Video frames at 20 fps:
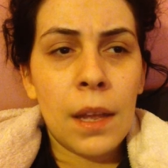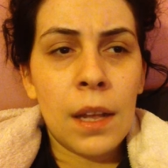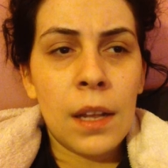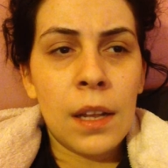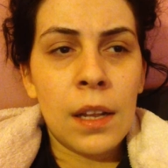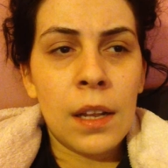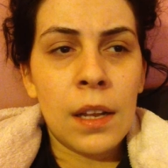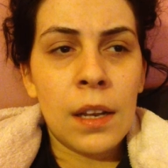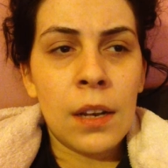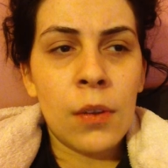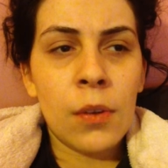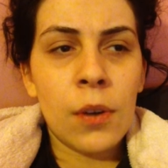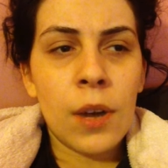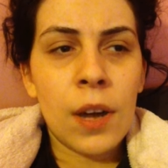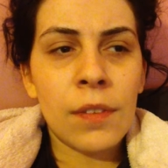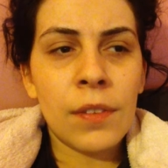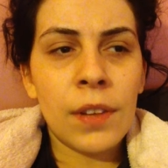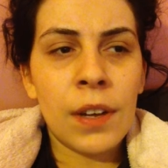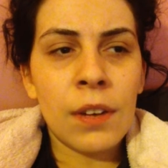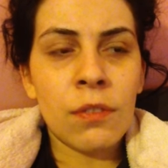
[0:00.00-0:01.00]
and then not
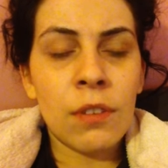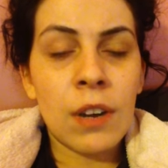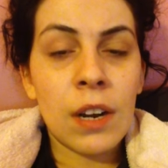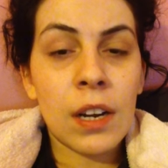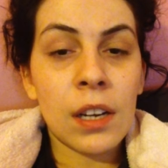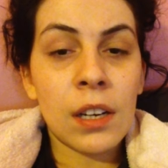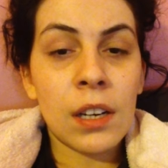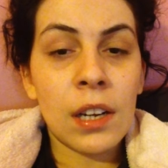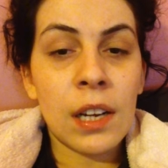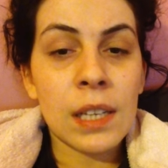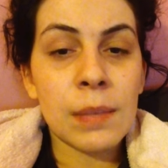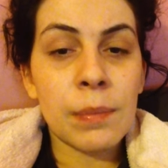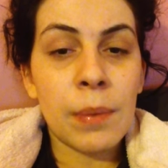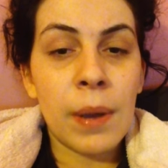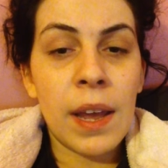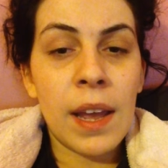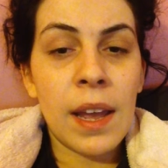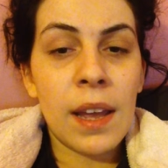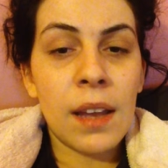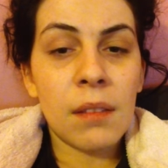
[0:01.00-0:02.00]
have that recognized
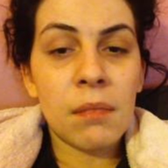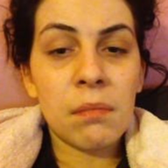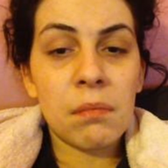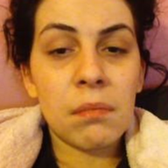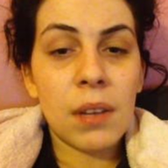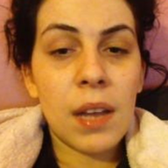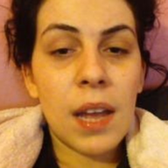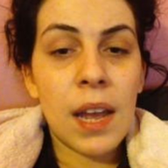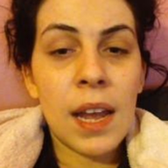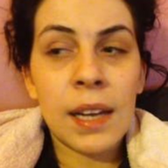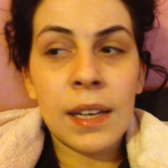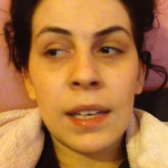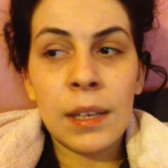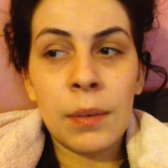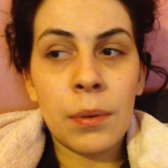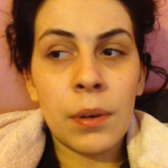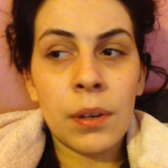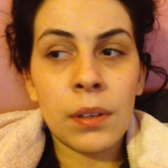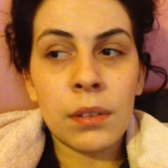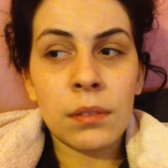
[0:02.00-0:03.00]
by
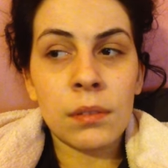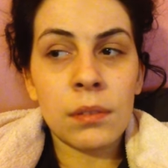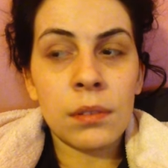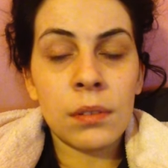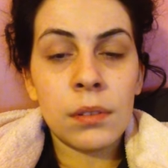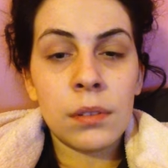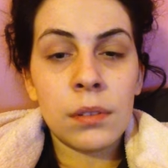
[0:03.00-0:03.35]
anyone